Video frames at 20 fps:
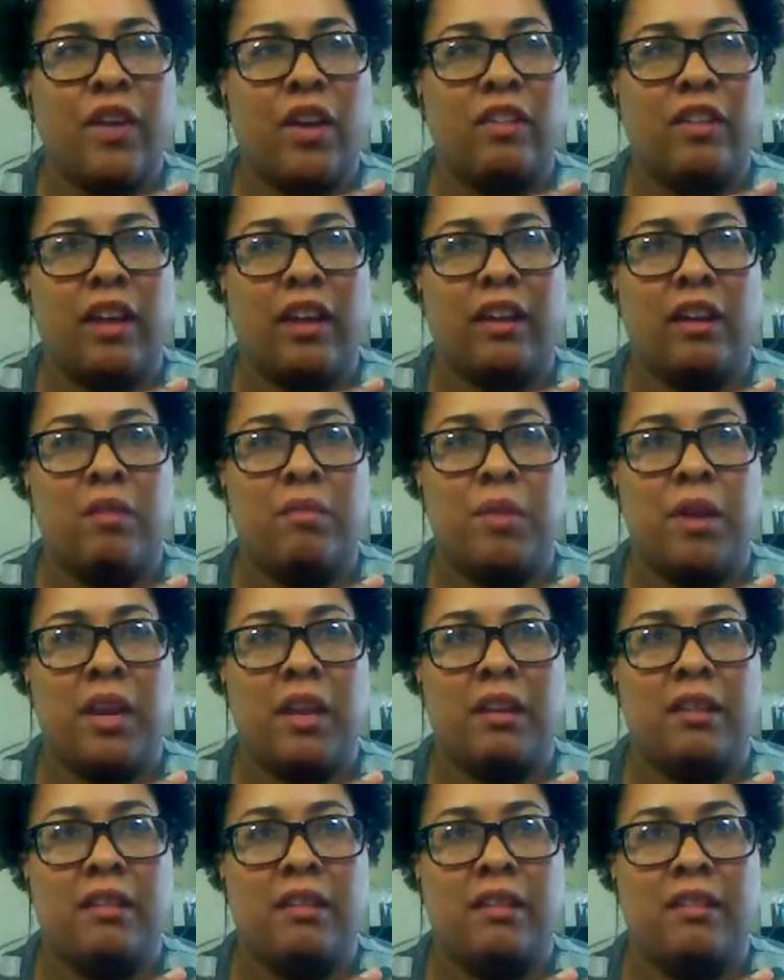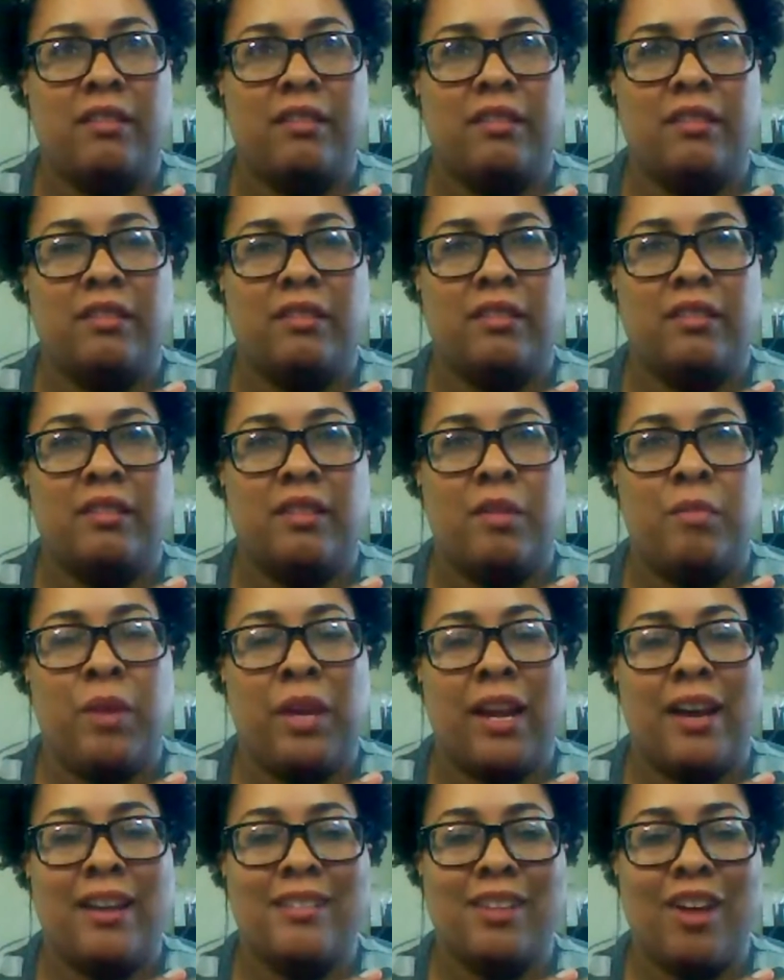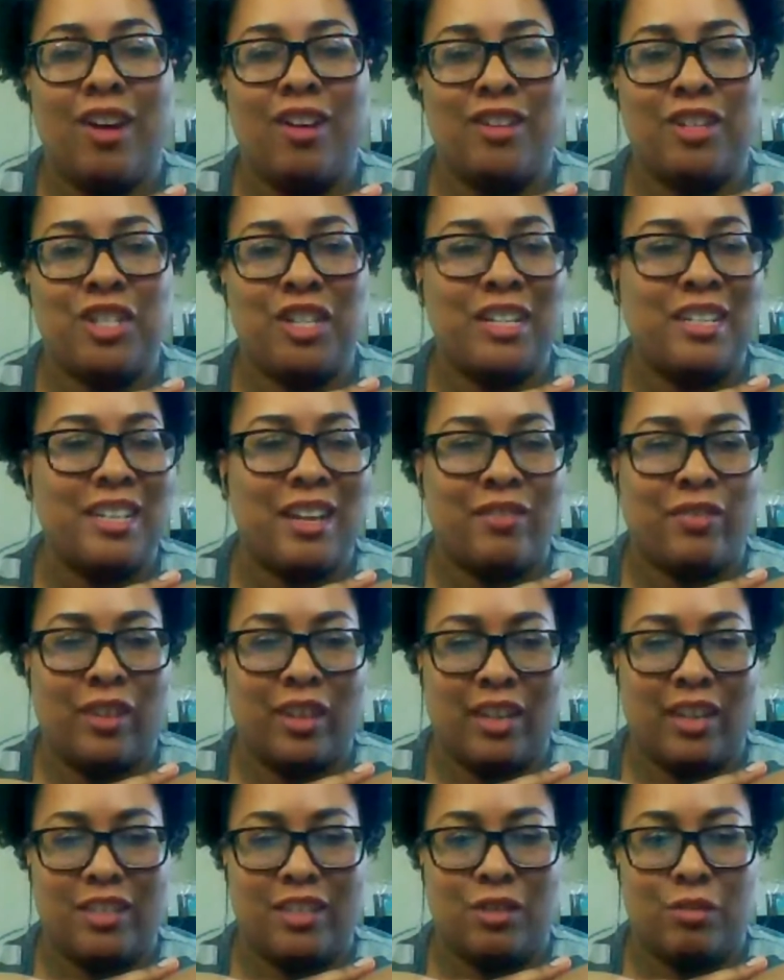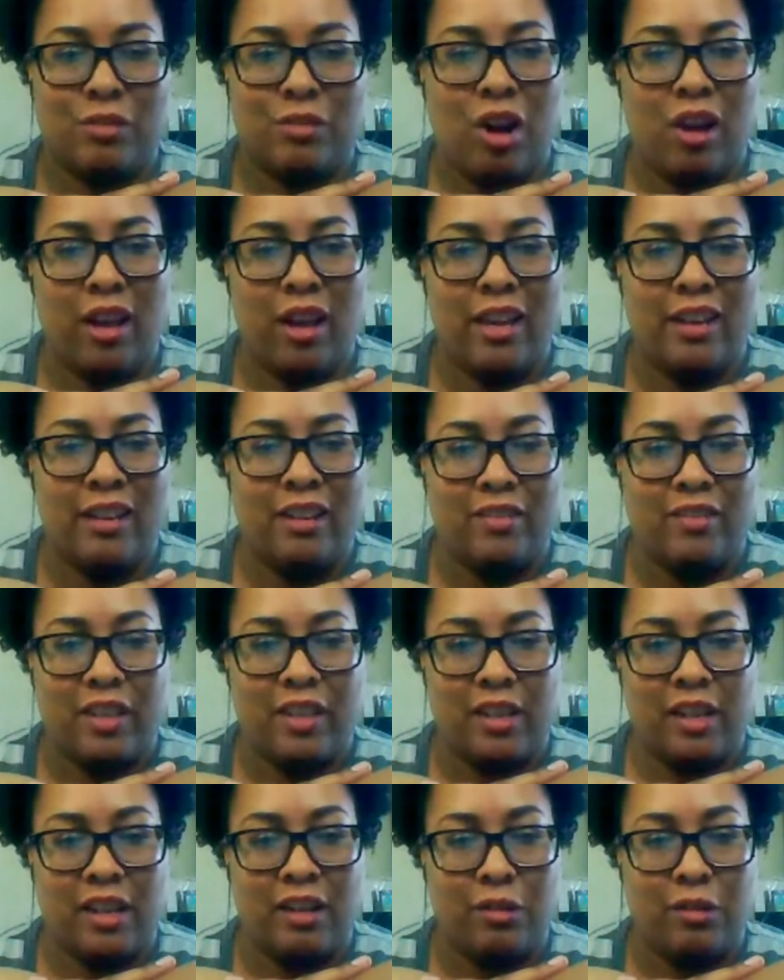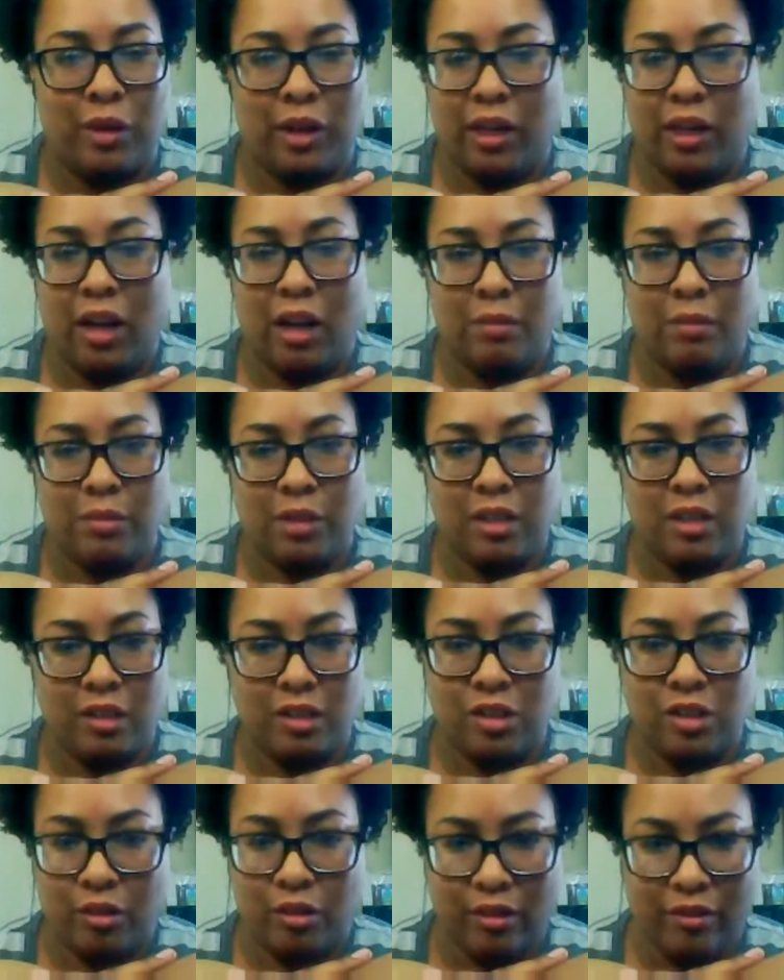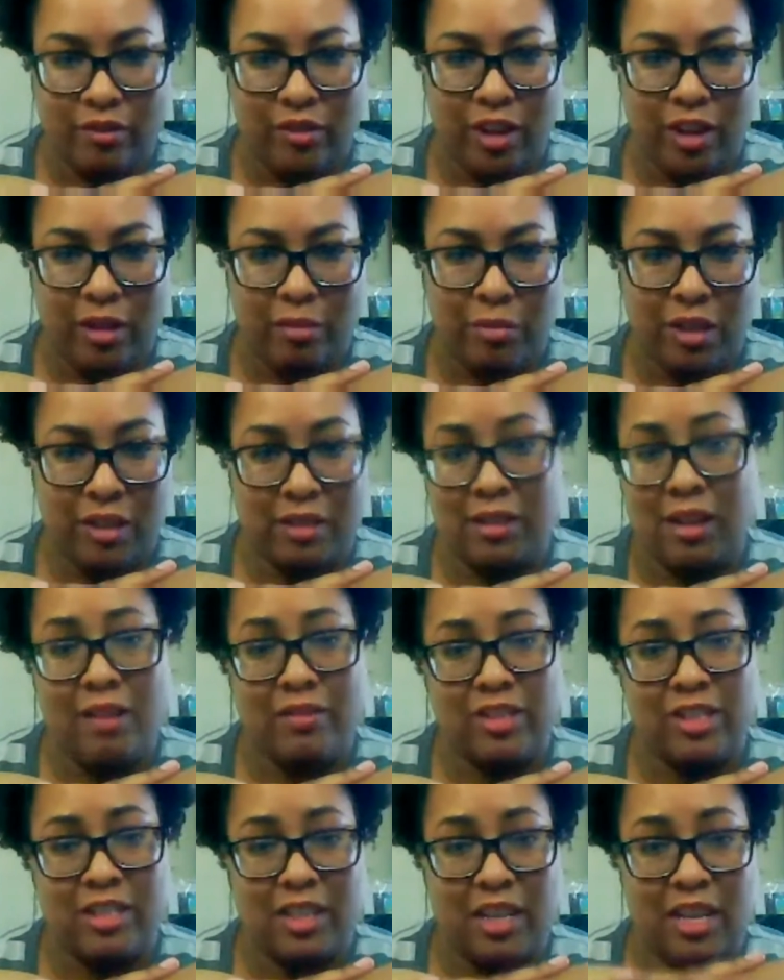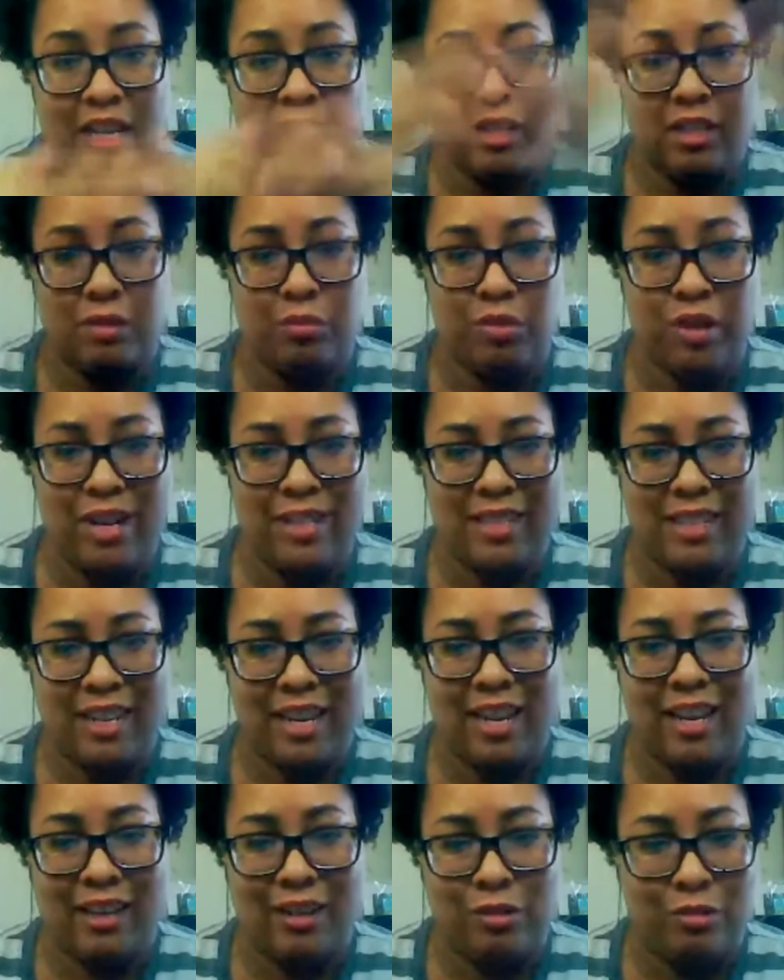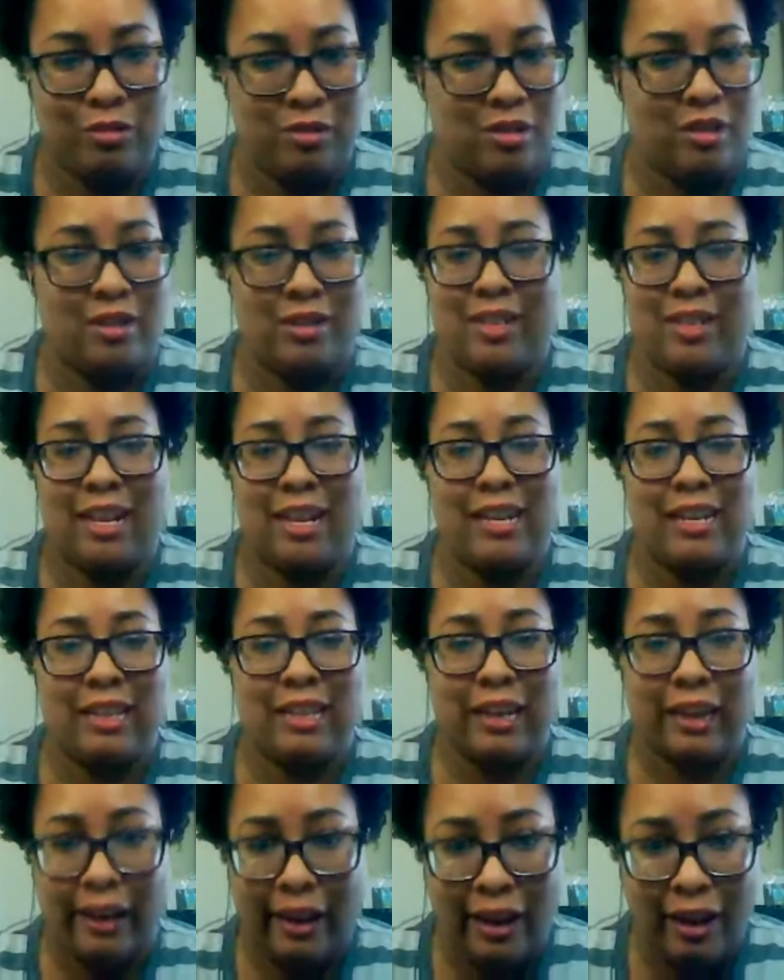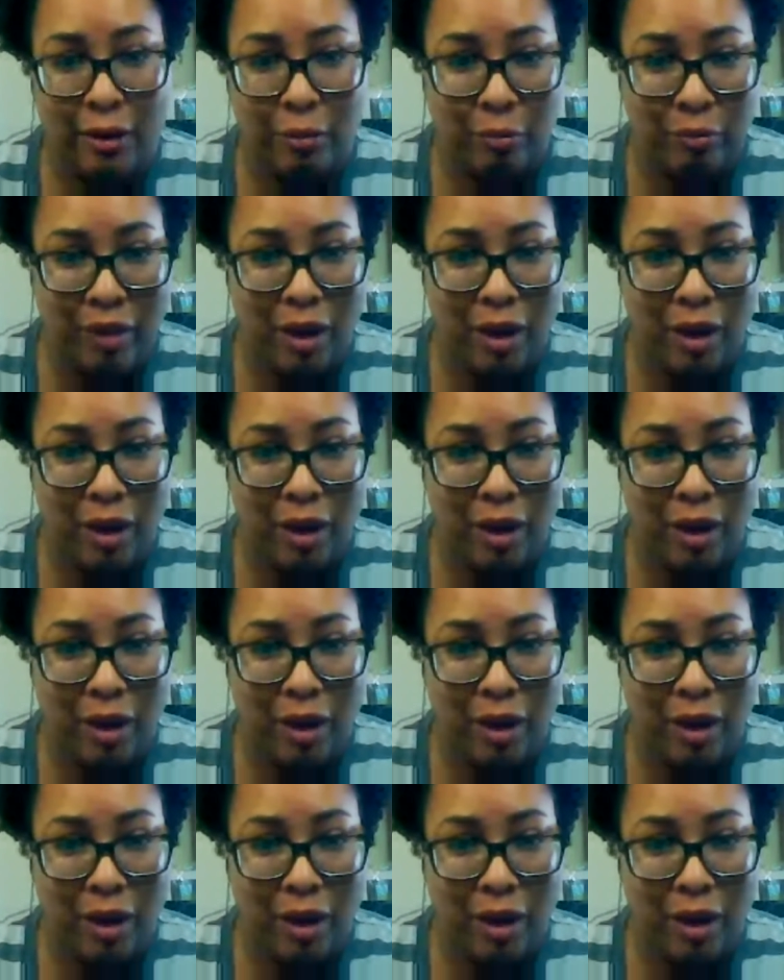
felt like, I mean, because she definitely gets the raw end of the deal when it comes to the two of them, because obviously he's the president, and who's going to say anything to him?